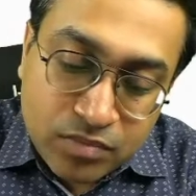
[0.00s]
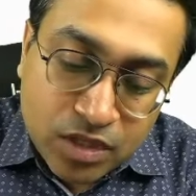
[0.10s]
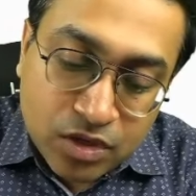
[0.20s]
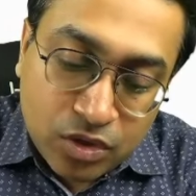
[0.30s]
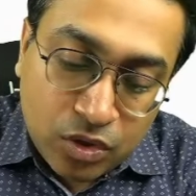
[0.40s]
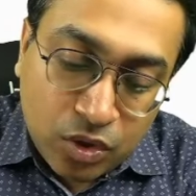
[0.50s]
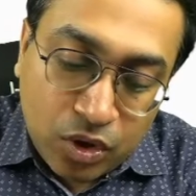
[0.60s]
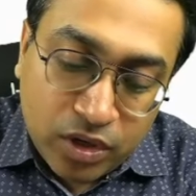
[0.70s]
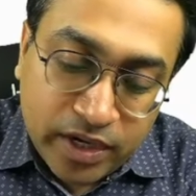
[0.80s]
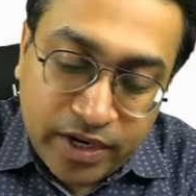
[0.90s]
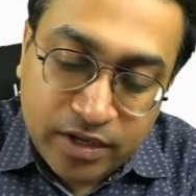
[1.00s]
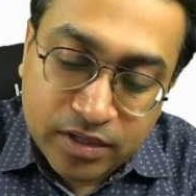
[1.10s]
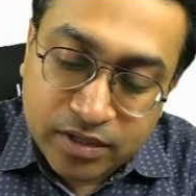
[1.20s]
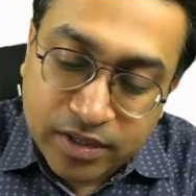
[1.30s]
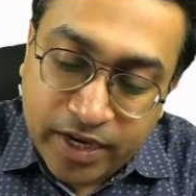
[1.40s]
long head
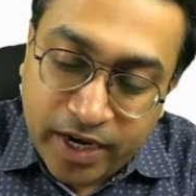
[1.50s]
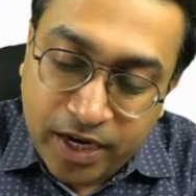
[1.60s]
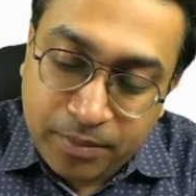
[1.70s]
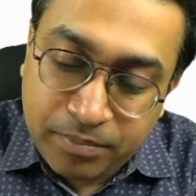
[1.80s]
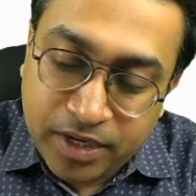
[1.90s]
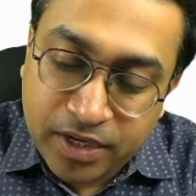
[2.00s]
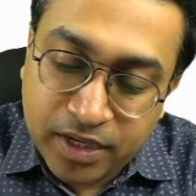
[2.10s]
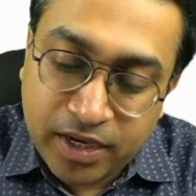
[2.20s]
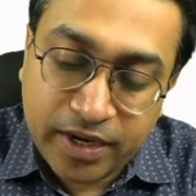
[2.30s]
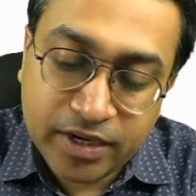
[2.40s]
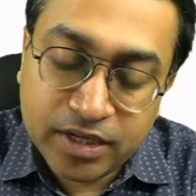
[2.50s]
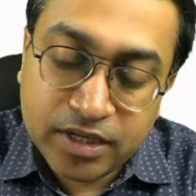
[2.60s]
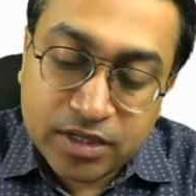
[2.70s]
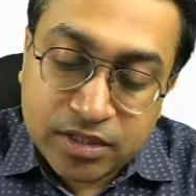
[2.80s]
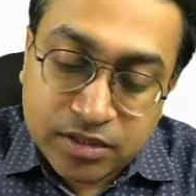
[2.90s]
and medial head,
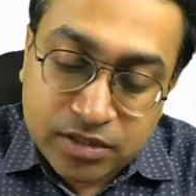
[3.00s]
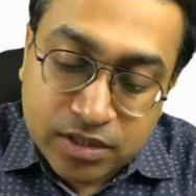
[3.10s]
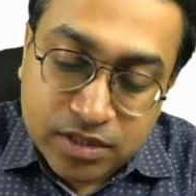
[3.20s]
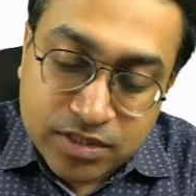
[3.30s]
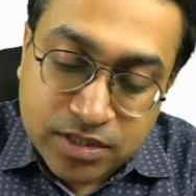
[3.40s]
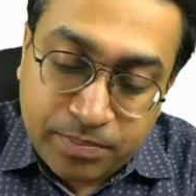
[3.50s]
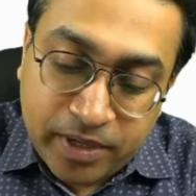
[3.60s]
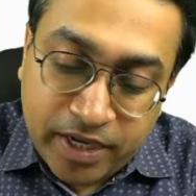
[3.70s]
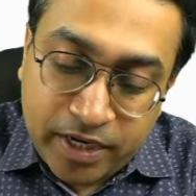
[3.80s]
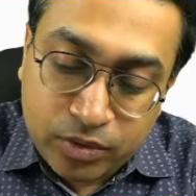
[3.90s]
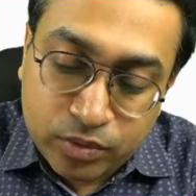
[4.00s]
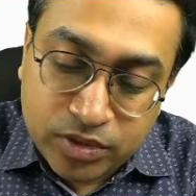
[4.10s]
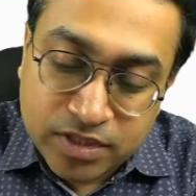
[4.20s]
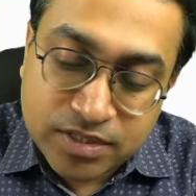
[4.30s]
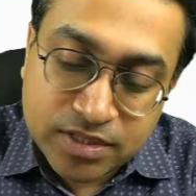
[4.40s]
the supply to
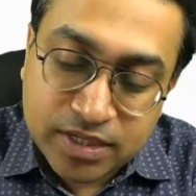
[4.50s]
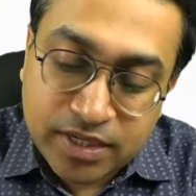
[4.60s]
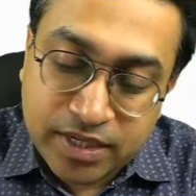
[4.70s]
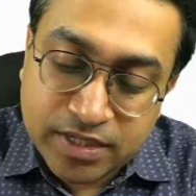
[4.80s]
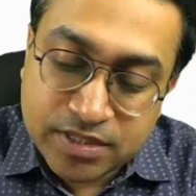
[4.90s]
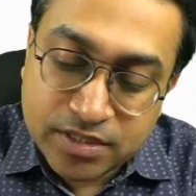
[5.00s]
this is